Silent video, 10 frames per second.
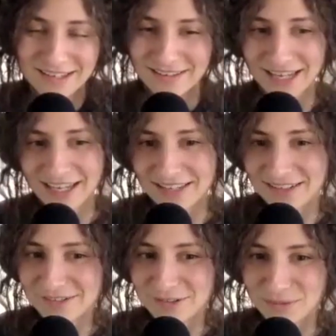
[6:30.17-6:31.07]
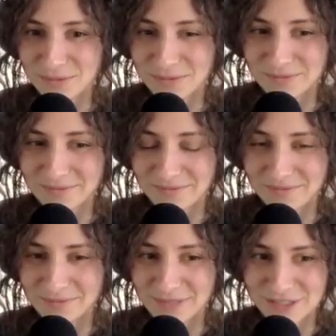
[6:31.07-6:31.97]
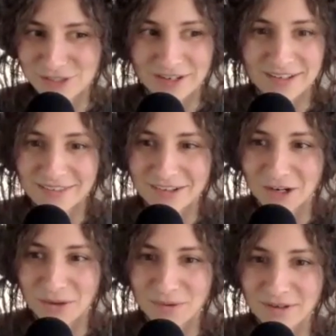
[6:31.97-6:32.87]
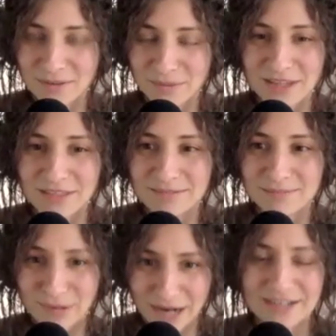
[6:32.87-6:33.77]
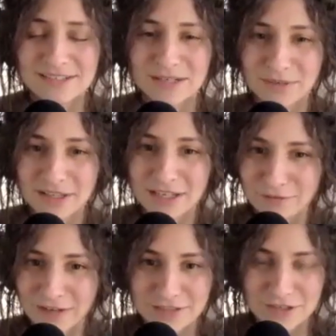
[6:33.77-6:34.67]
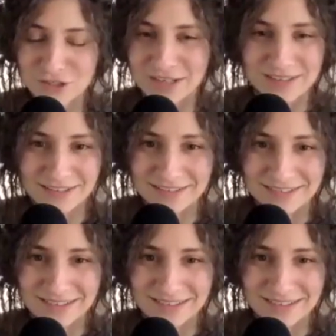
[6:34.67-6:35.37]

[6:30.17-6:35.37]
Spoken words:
And so we start the cohort with practicing really effective agendas.